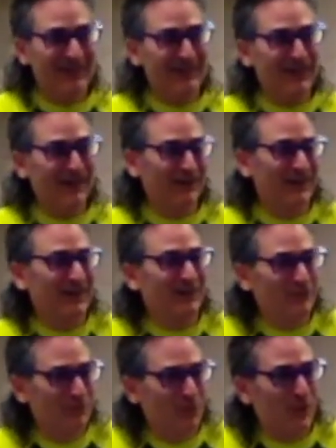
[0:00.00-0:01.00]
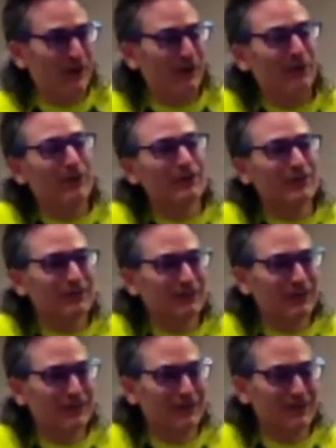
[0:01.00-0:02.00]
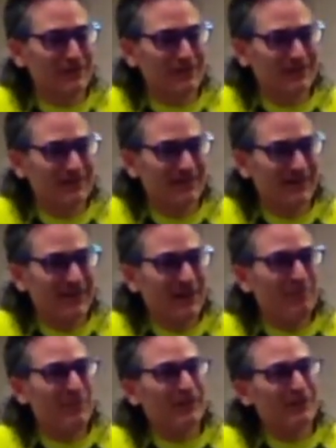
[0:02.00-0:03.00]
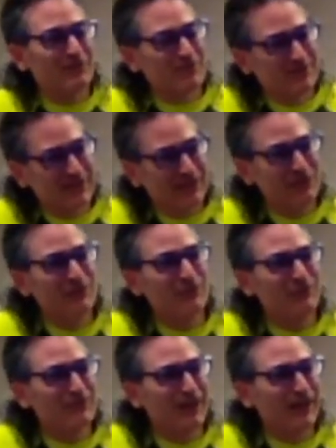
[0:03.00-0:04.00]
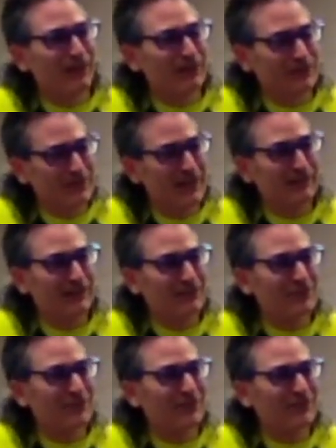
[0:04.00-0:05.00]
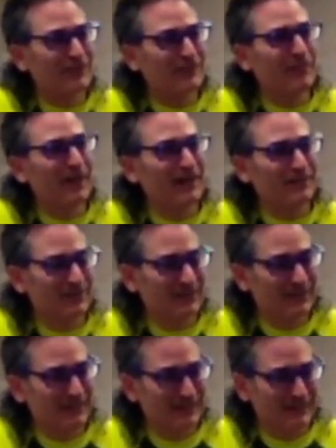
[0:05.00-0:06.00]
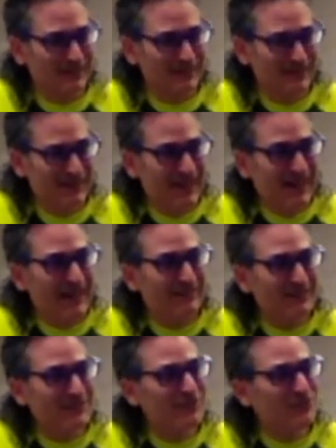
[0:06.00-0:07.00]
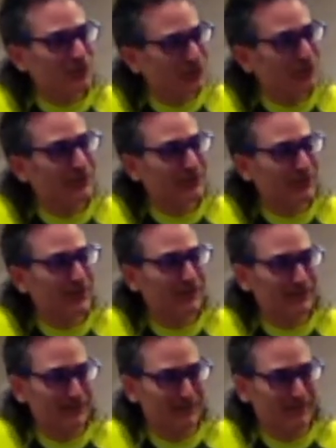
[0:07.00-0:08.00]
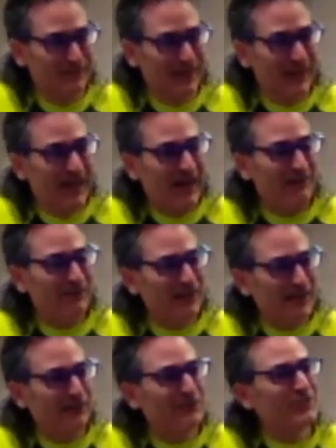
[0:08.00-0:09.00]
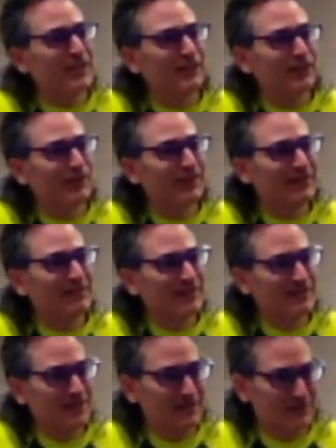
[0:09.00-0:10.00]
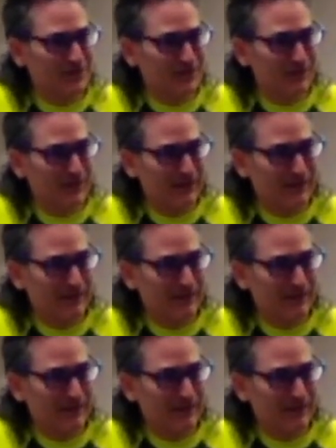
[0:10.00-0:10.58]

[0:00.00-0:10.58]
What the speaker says: Now, why do I want you to learn this? Because there's things you do now when you're 10 years old that impact you later. And this is truly one of them. And when I was 10, nobody did teach it to me.